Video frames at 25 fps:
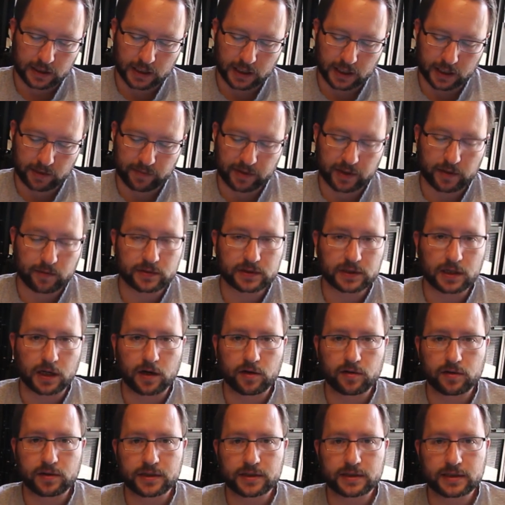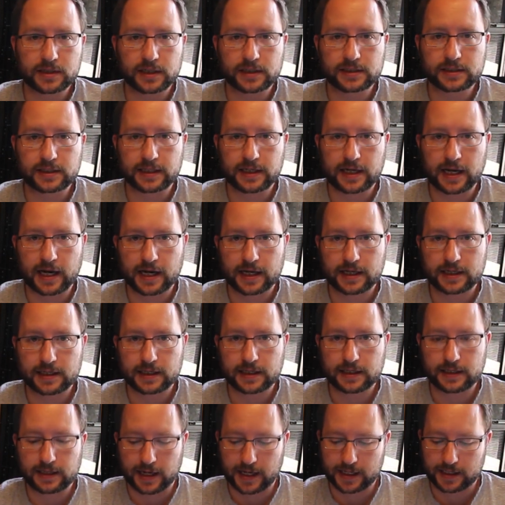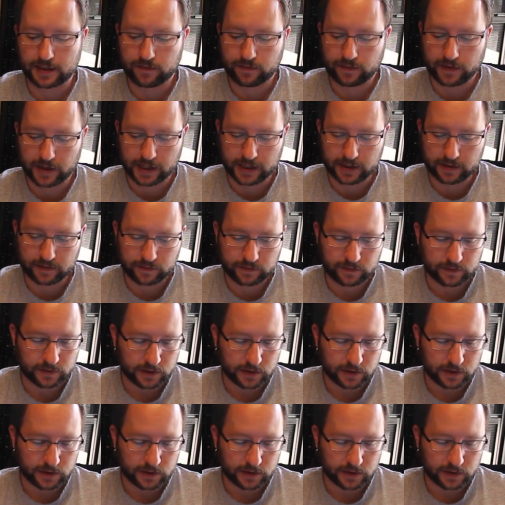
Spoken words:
and it was $169.95.